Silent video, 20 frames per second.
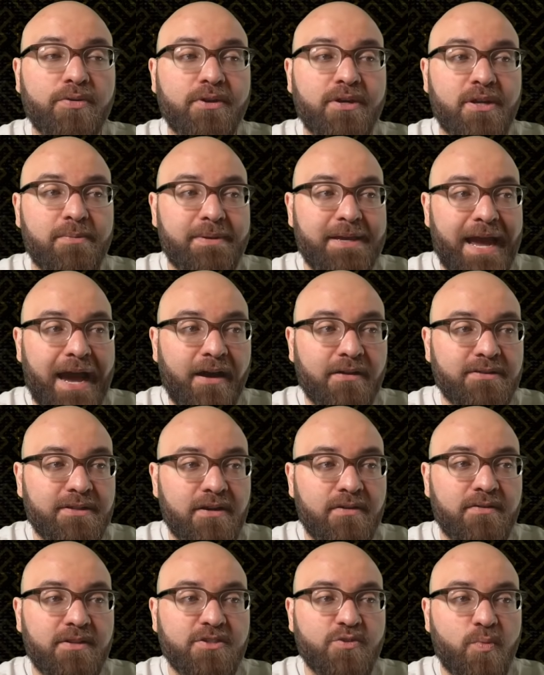going to be out
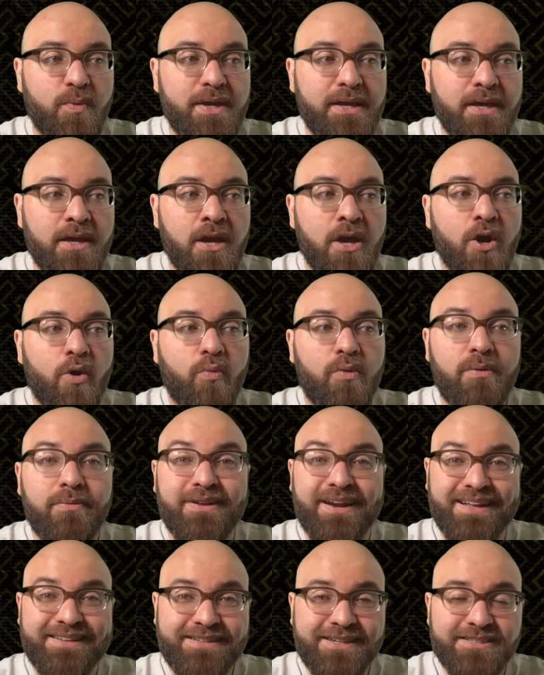there this week, we
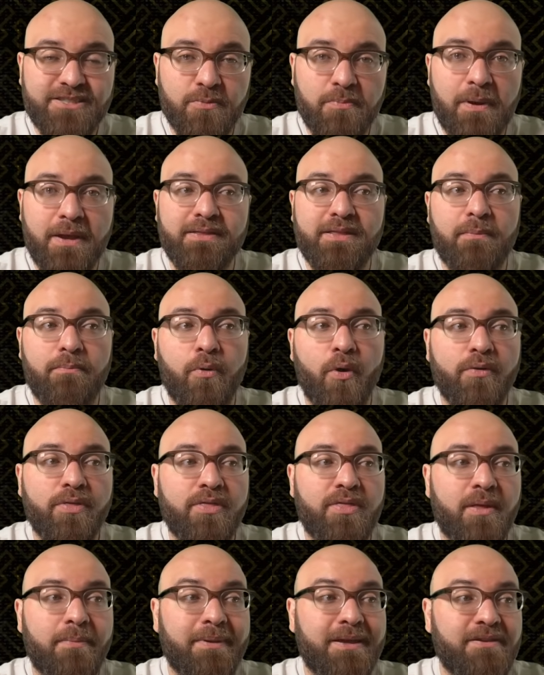would anticipate that both
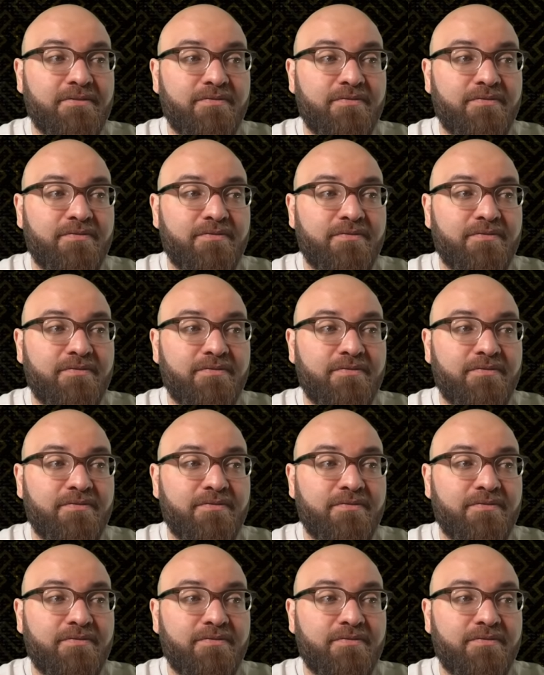of them can